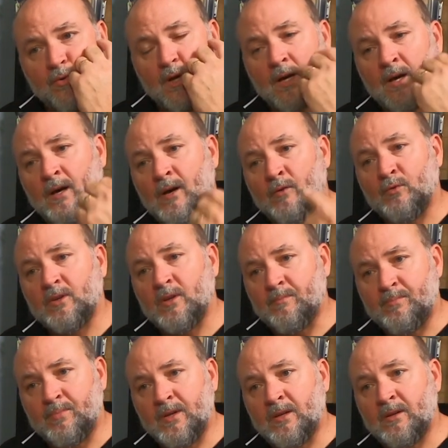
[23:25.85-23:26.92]
a really
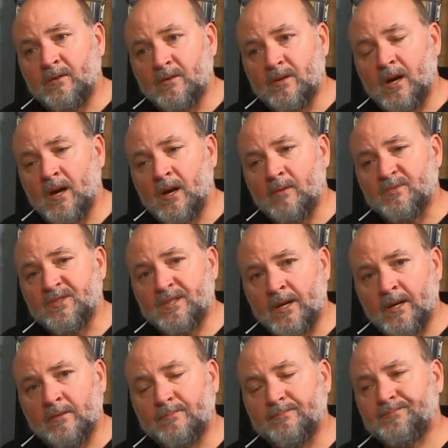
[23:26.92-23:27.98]
big
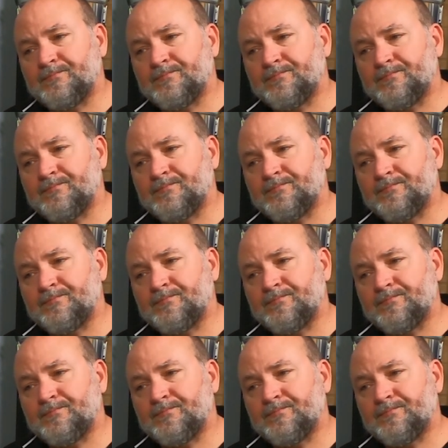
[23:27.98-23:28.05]
stout.